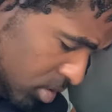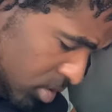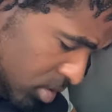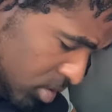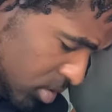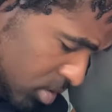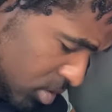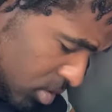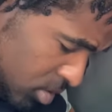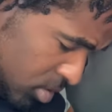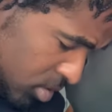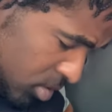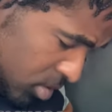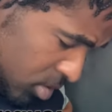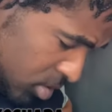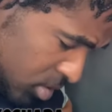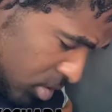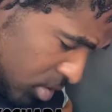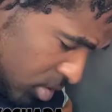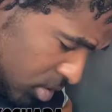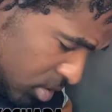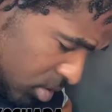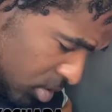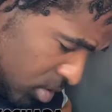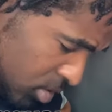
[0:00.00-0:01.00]

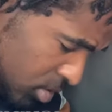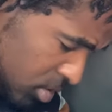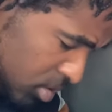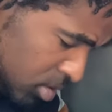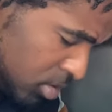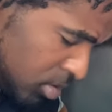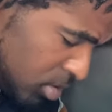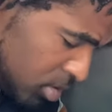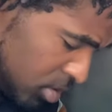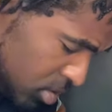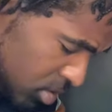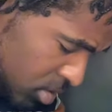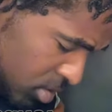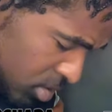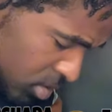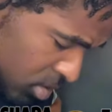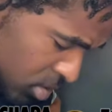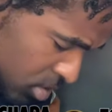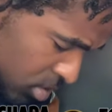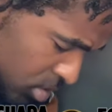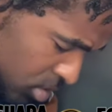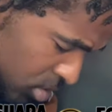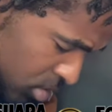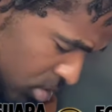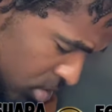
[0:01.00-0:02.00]

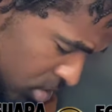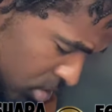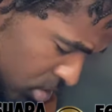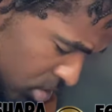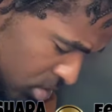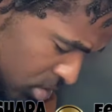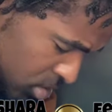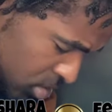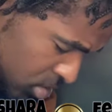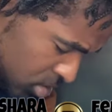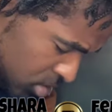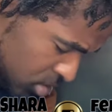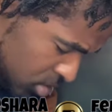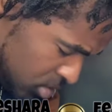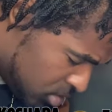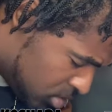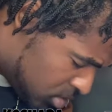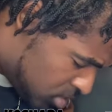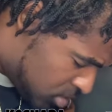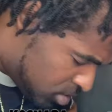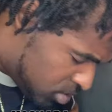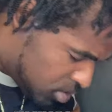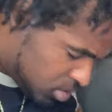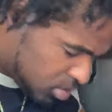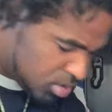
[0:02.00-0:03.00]

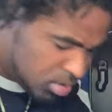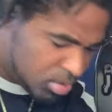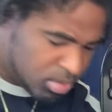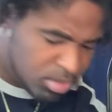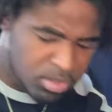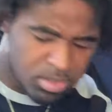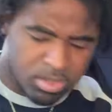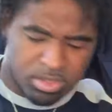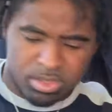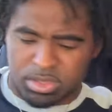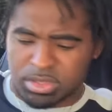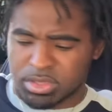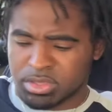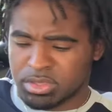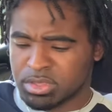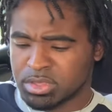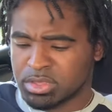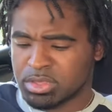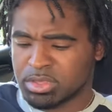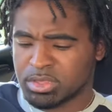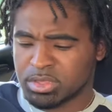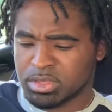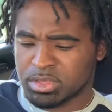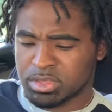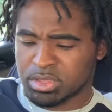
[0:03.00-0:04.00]

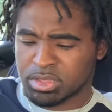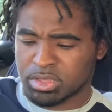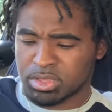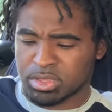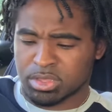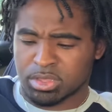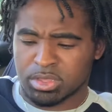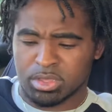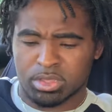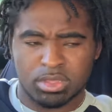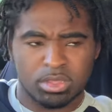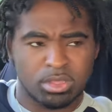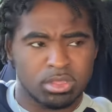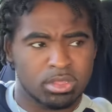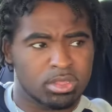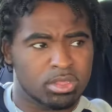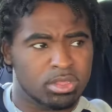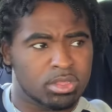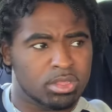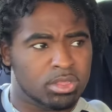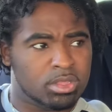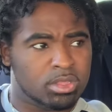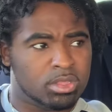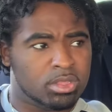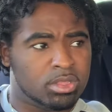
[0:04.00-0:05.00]

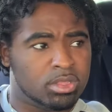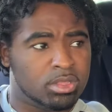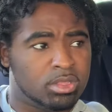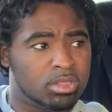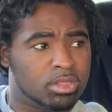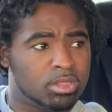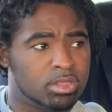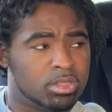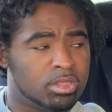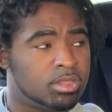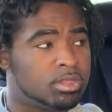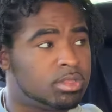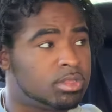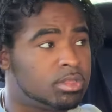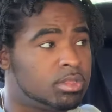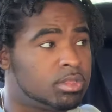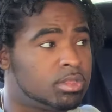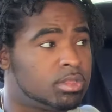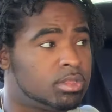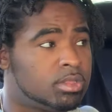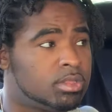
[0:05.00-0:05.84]
This person isn't speaking.